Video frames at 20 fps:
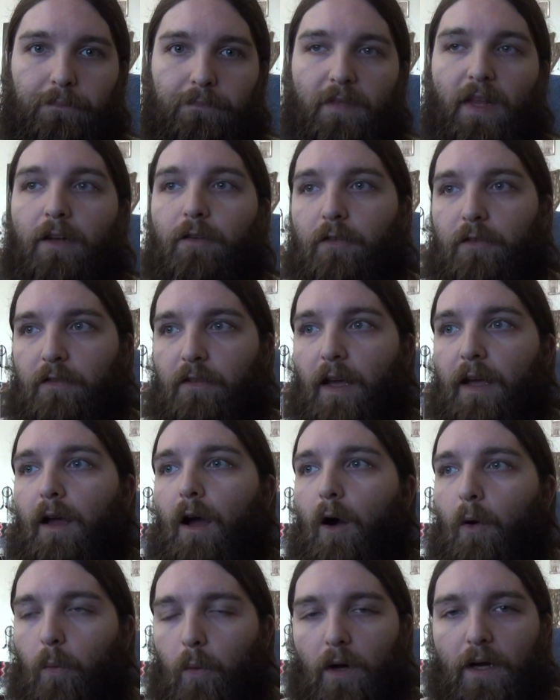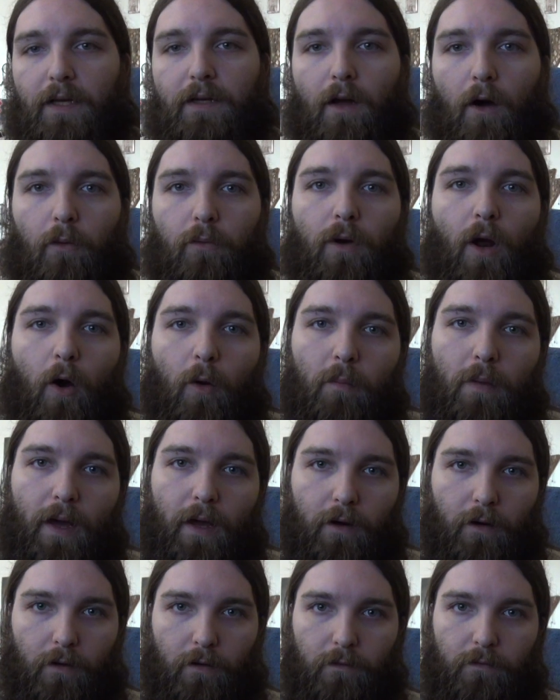They just say, oh, well, he don't know
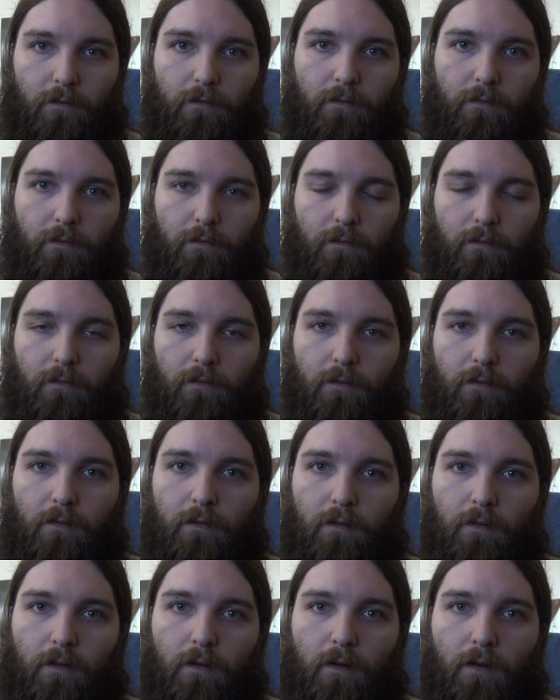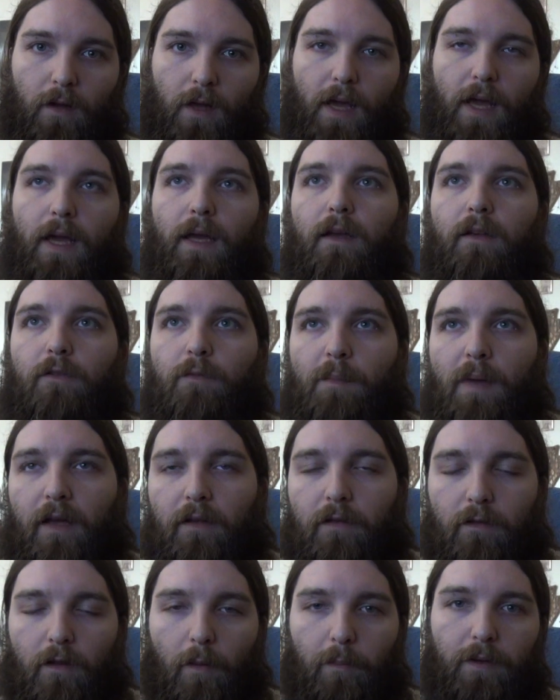better. He's
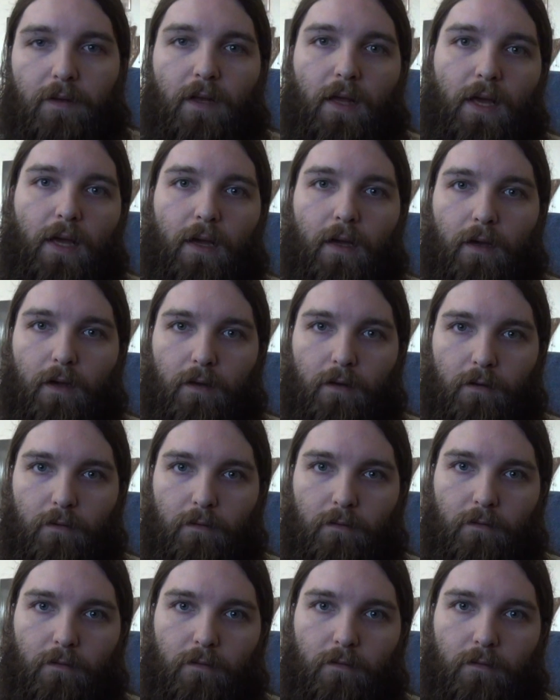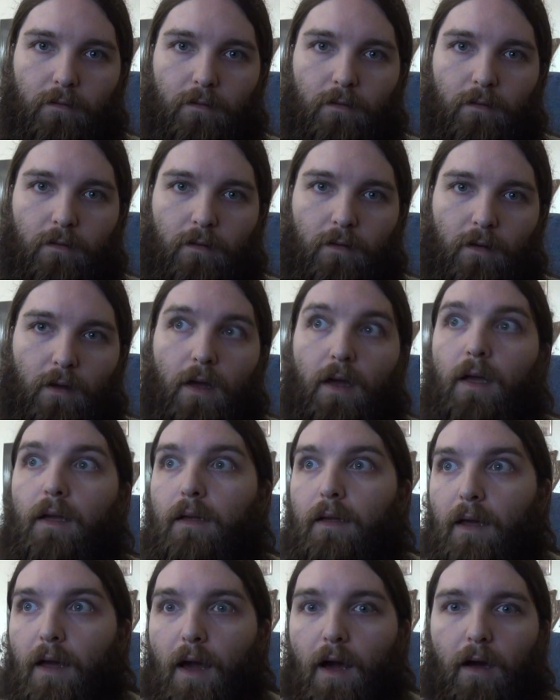messed up in the head.
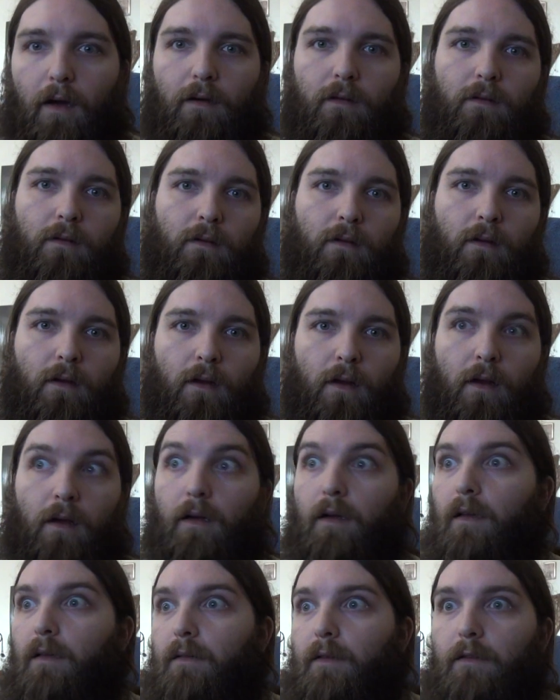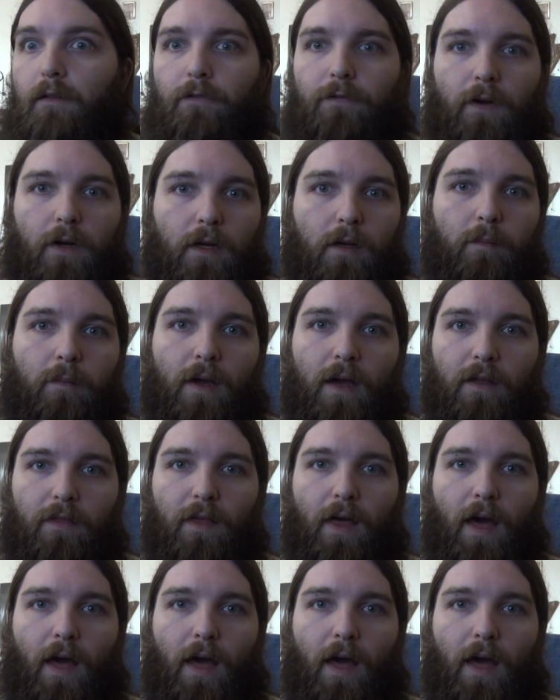Yeah, because he's a fucking meth